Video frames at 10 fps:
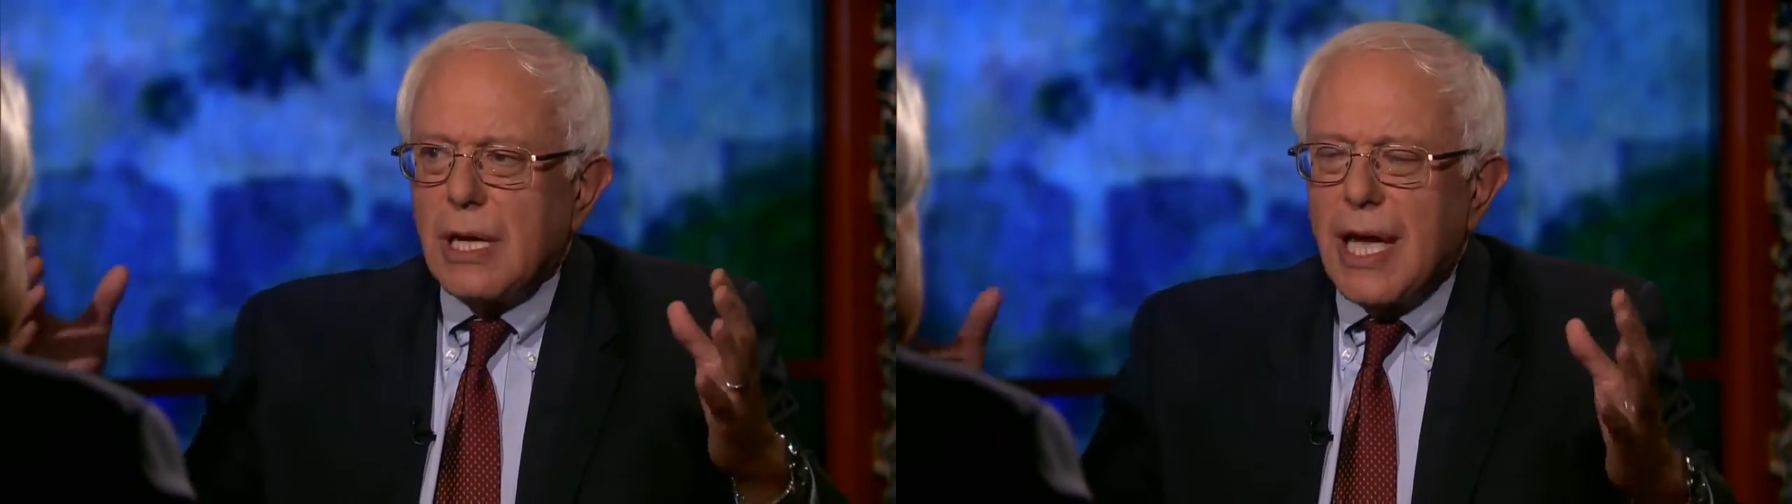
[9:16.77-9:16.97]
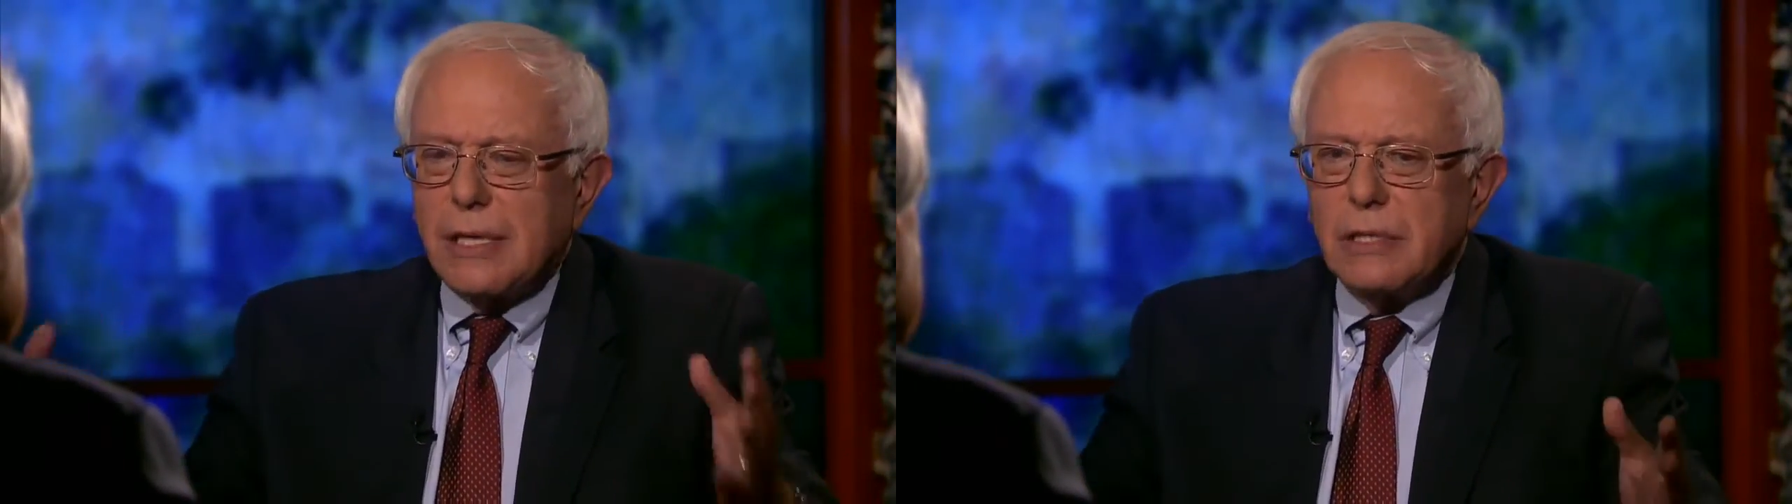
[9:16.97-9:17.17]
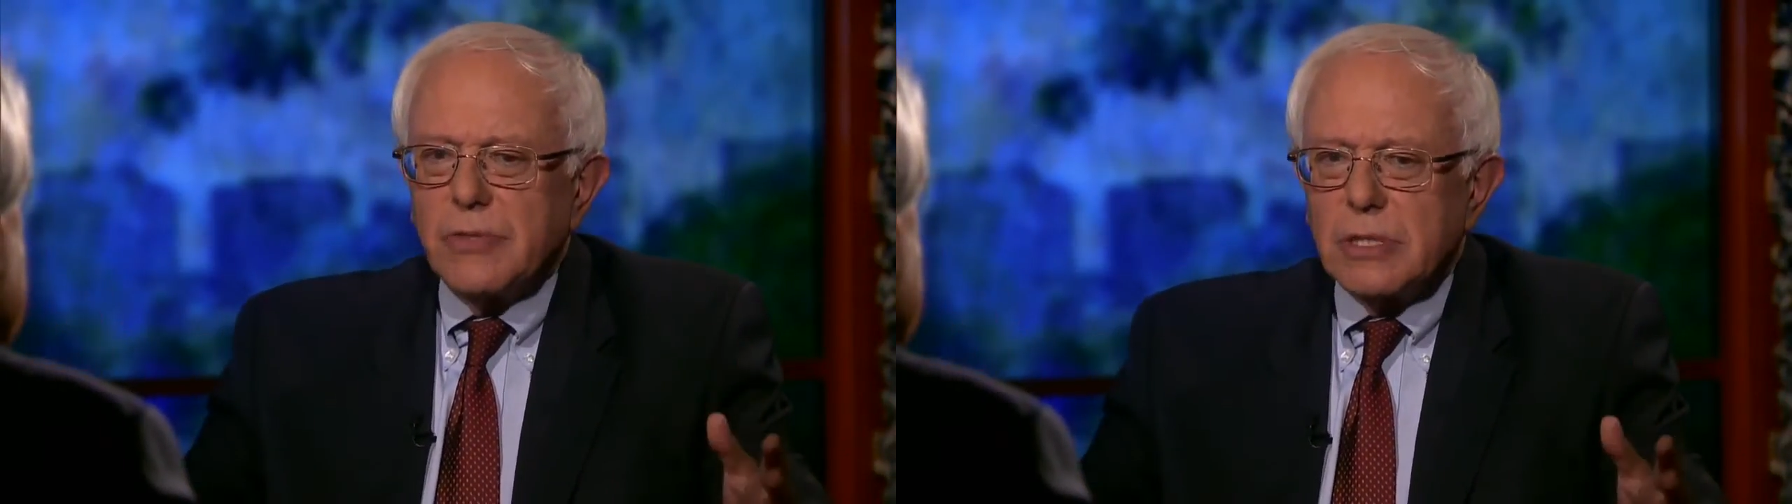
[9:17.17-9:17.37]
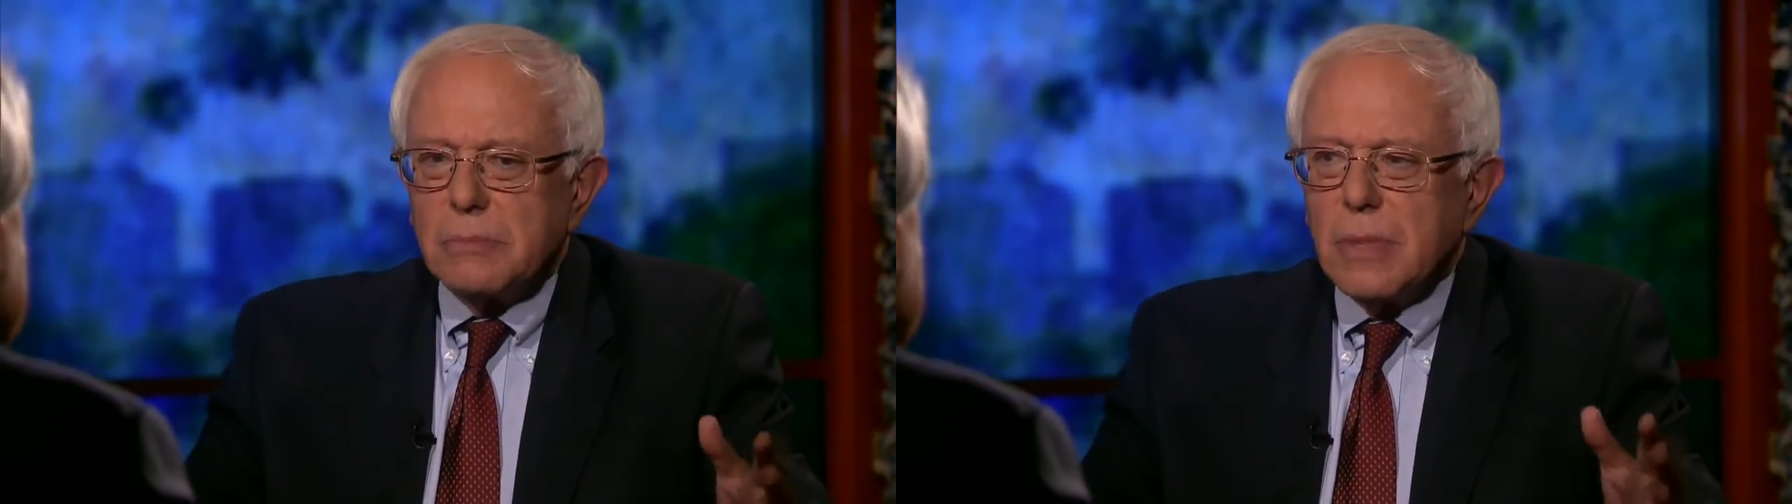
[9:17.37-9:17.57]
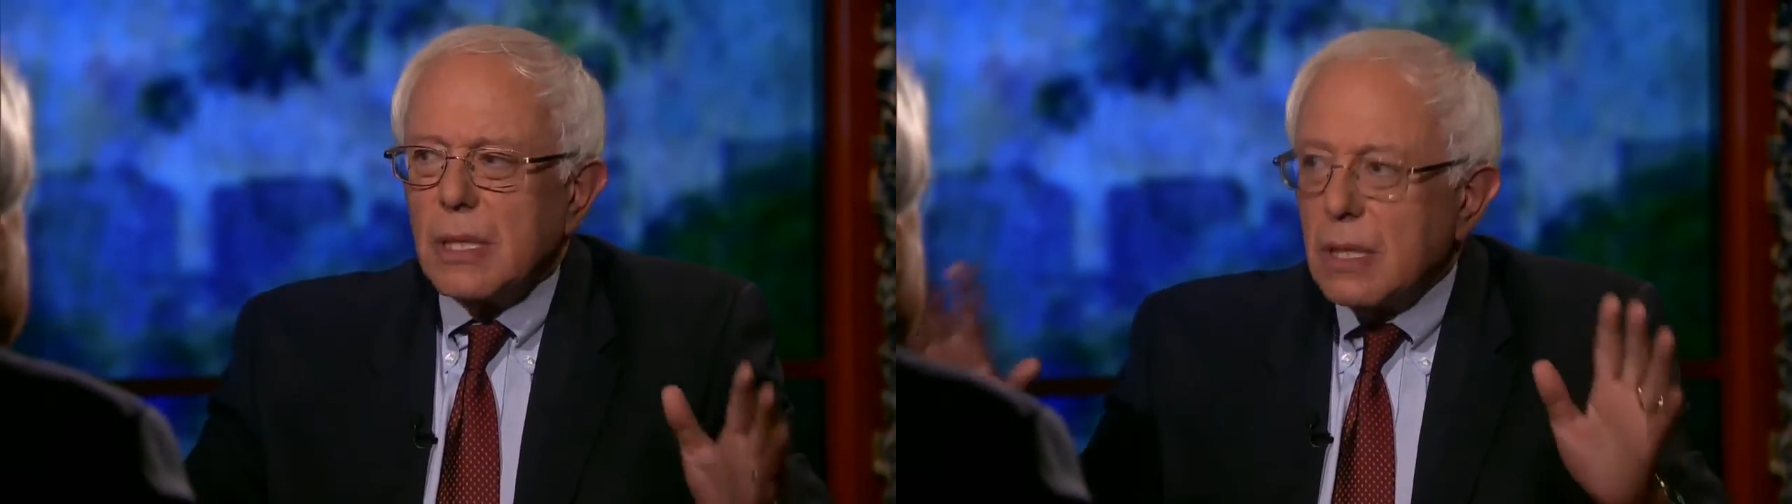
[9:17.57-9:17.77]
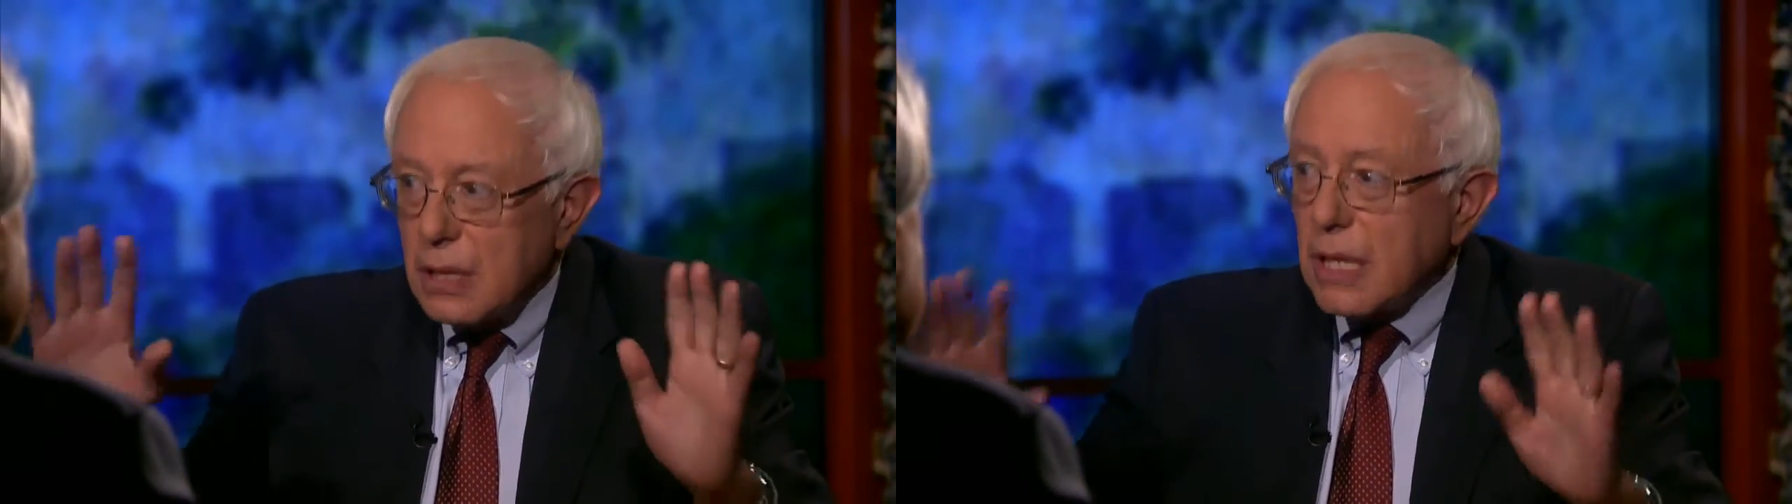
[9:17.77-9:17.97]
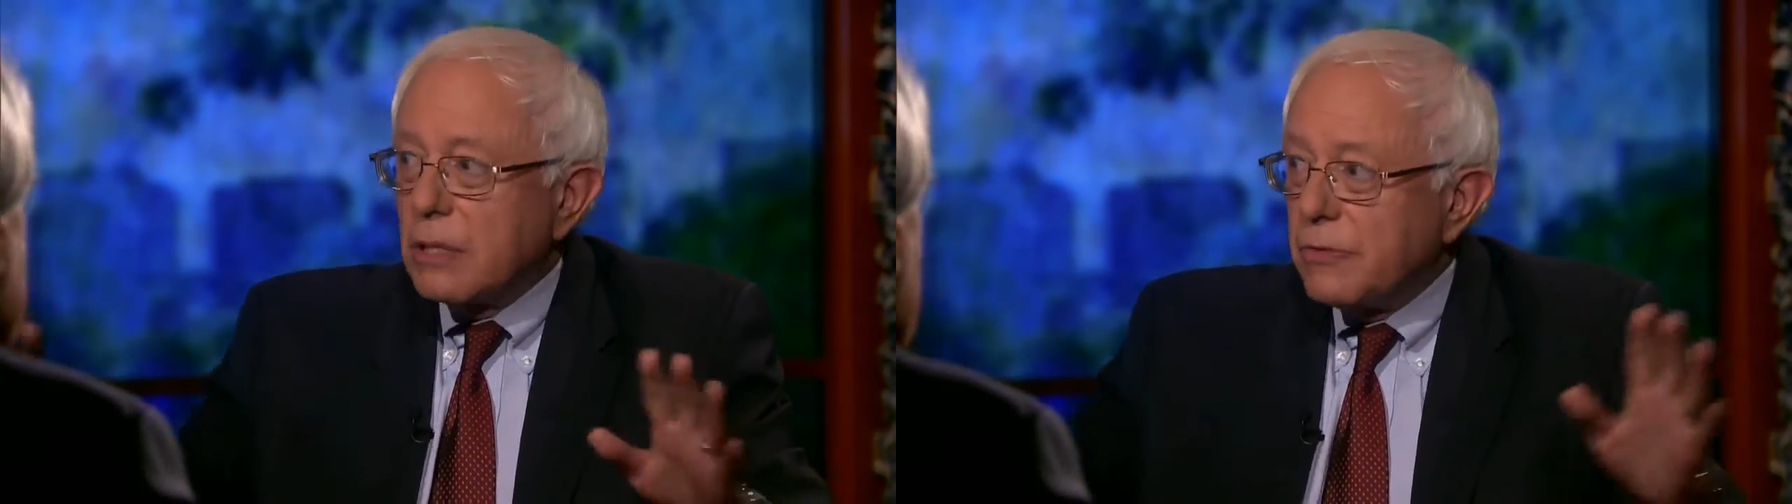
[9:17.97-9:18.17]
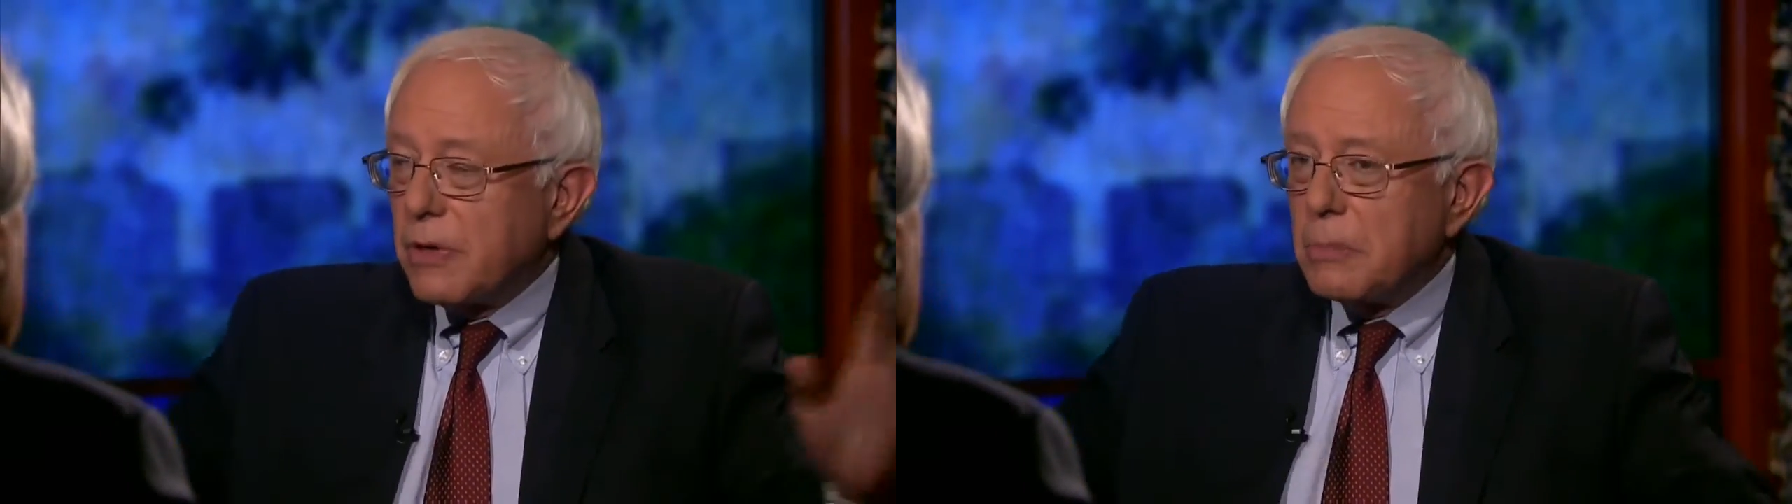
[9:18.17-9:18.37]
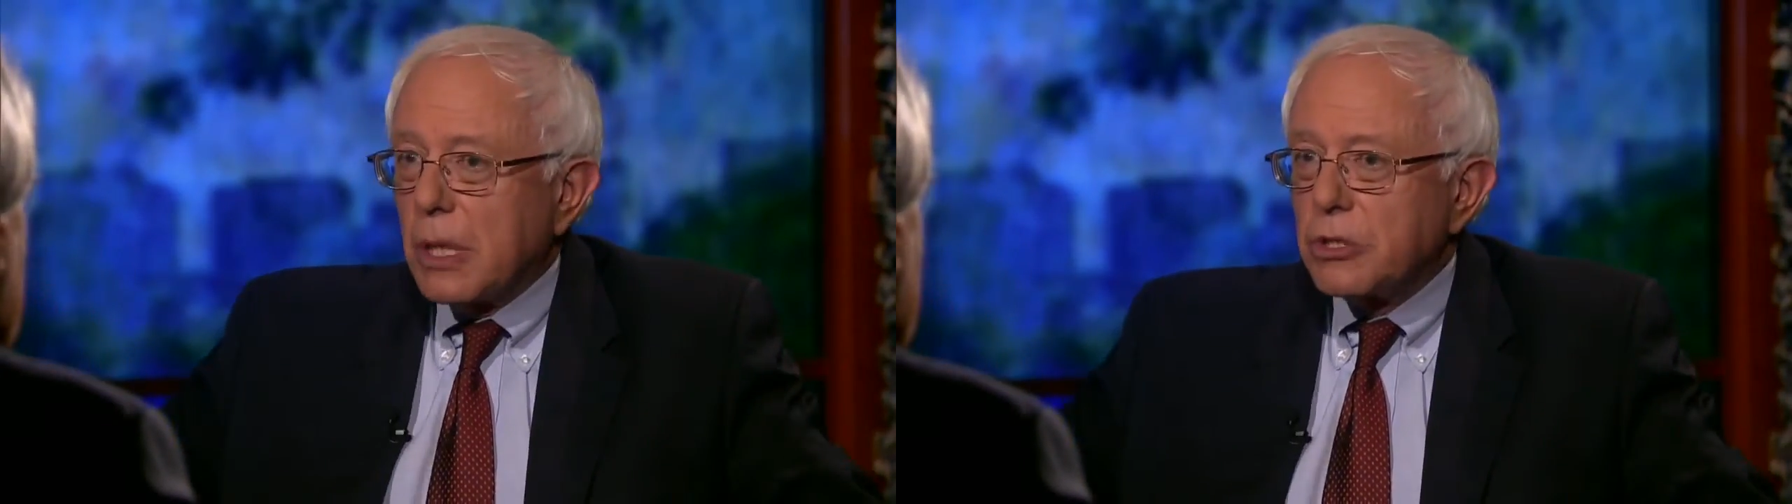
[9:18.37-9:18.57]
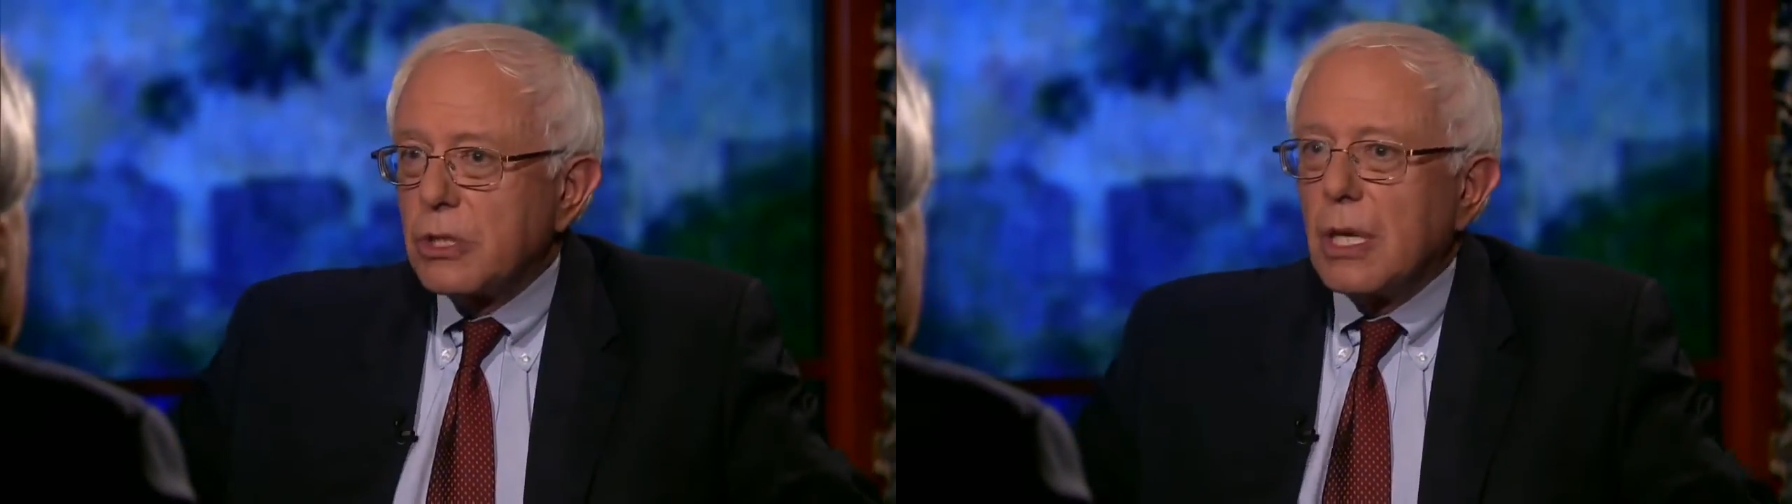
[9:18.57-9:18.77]
activism, thank you very
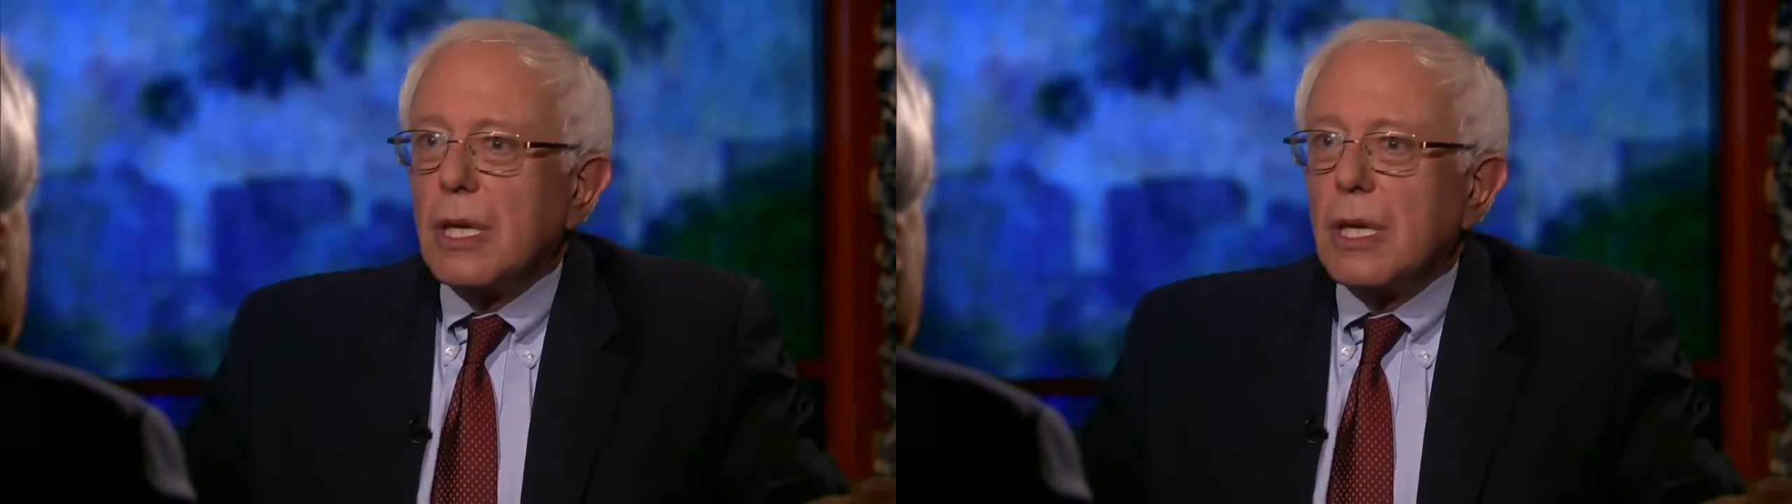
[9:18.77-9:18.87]
much.